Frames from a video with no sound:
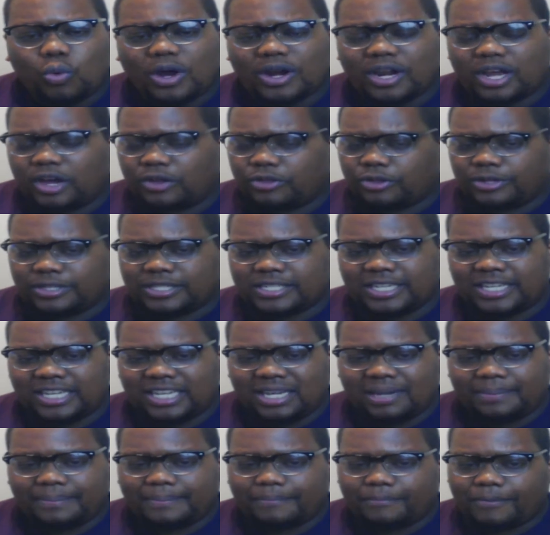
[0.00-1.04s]
what other
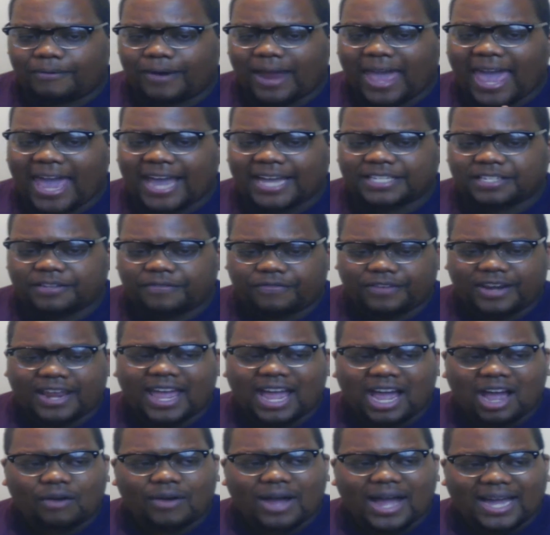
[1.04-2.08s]
team, as of
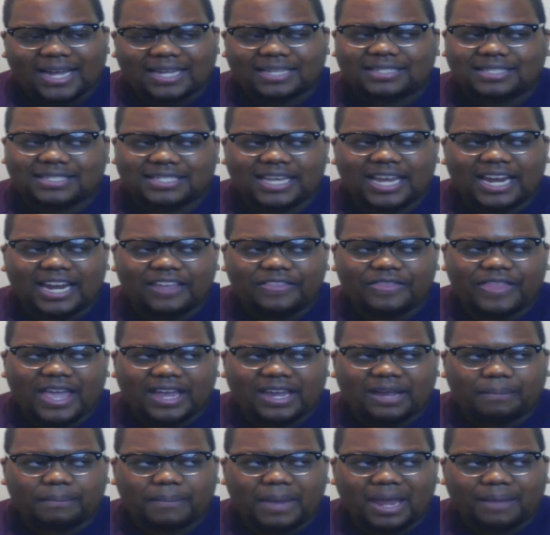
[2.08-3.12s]
now, I can say
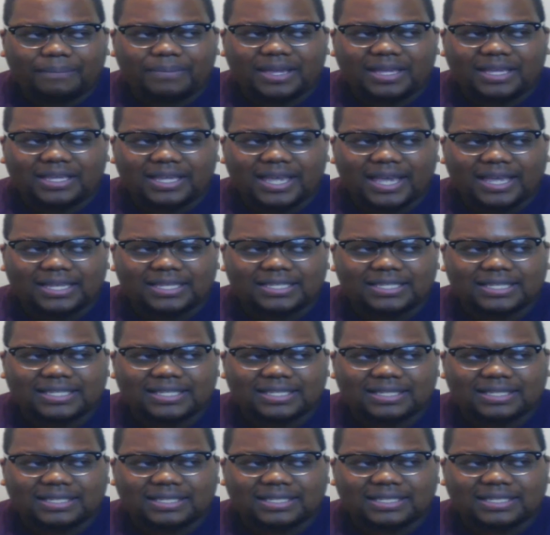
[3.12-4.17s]
that can maybe
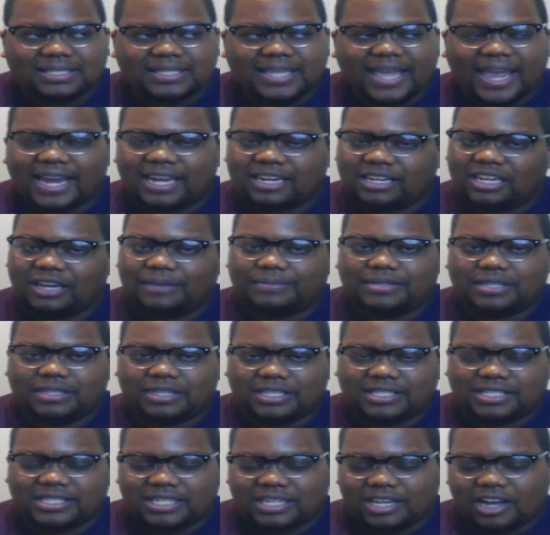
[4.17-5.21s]
stand up to
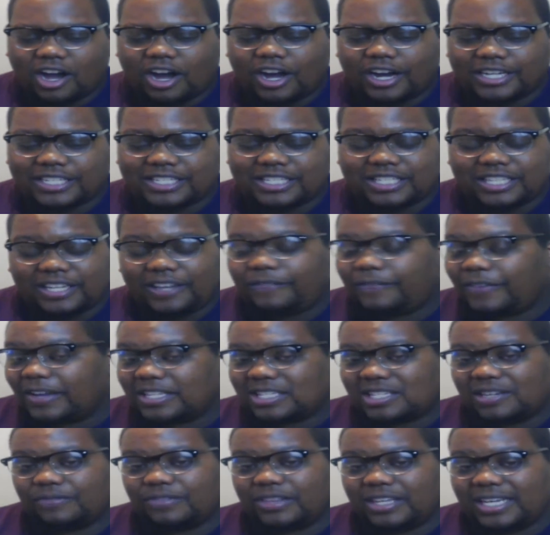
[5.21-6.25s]
the Seahawks
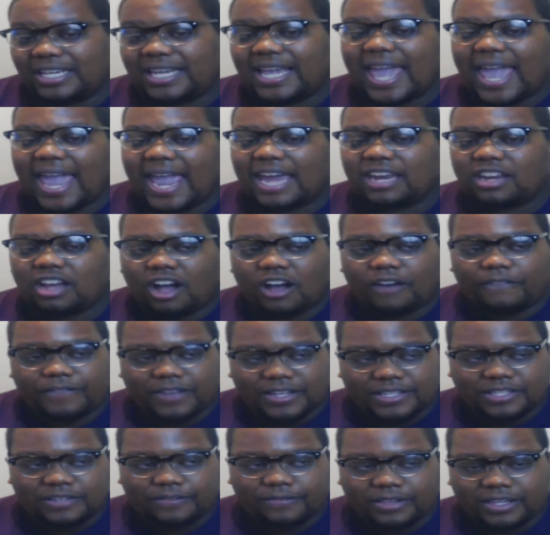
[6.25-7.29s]
defensively and
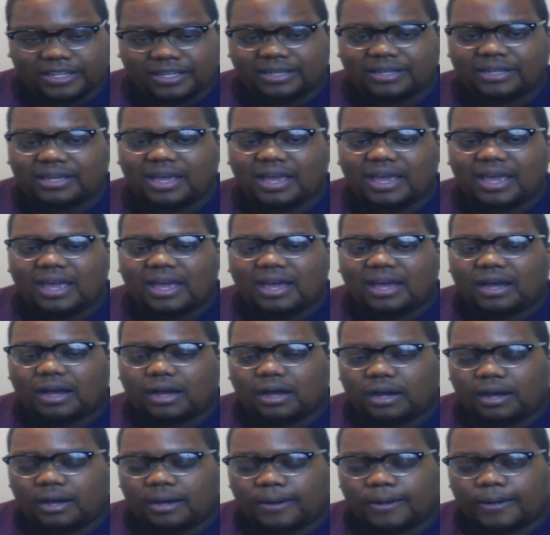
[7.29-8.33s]
offensively.
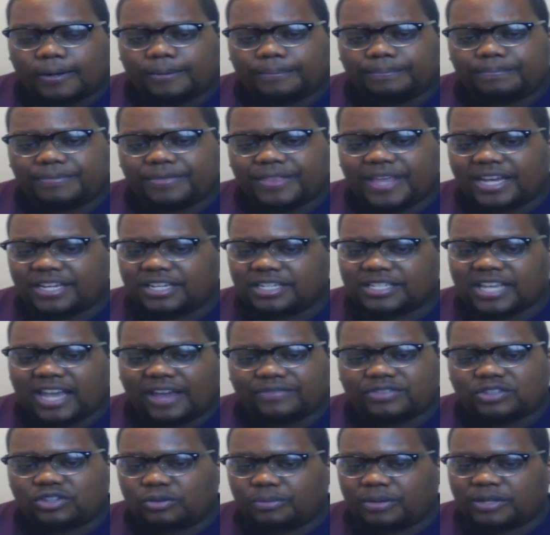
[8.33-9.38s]
They just
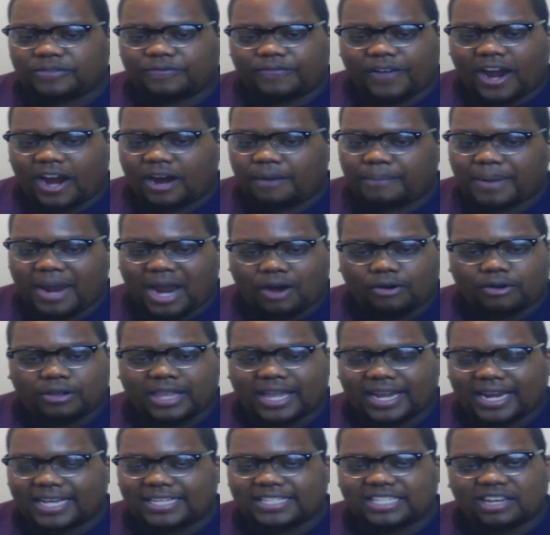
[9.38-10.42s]
have too much firepower.
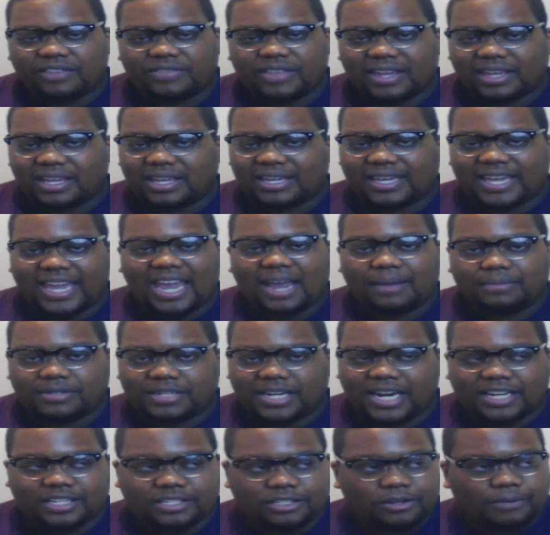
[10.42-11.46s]
Like I said, they get Cam
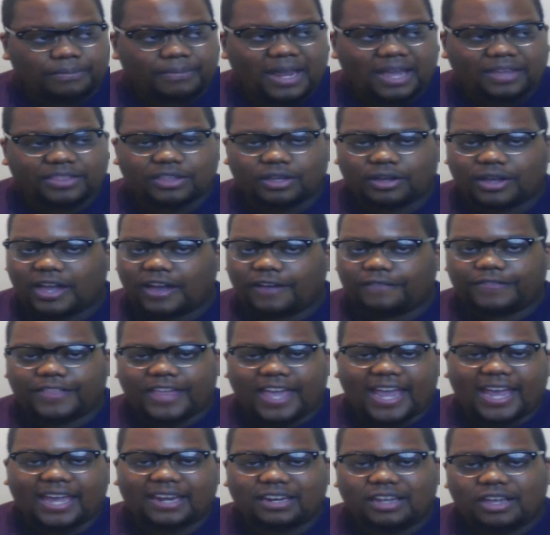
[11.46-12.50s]
Chancellor back. They'll have
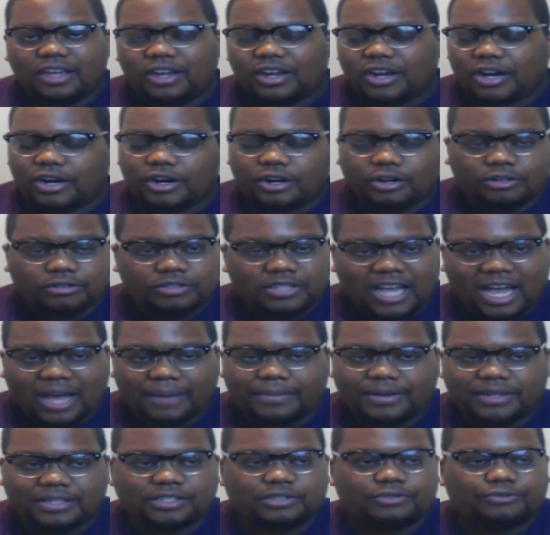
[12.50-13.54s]
that. Earl
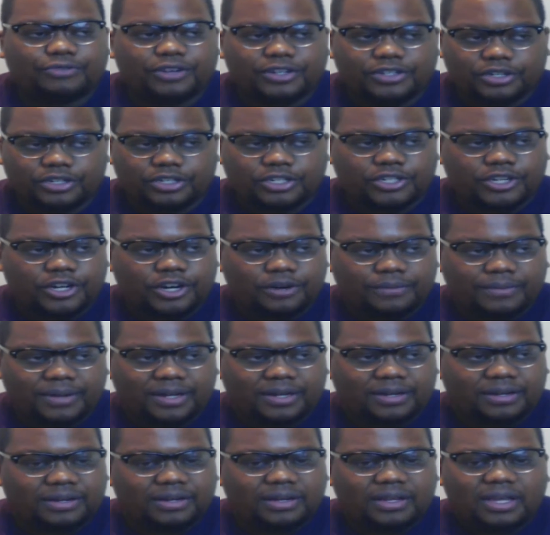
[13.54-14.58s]
Thomas, Richard
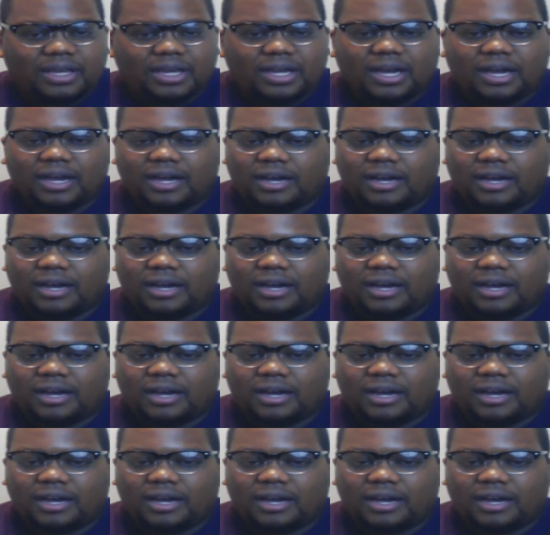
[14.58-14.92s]
Sherman,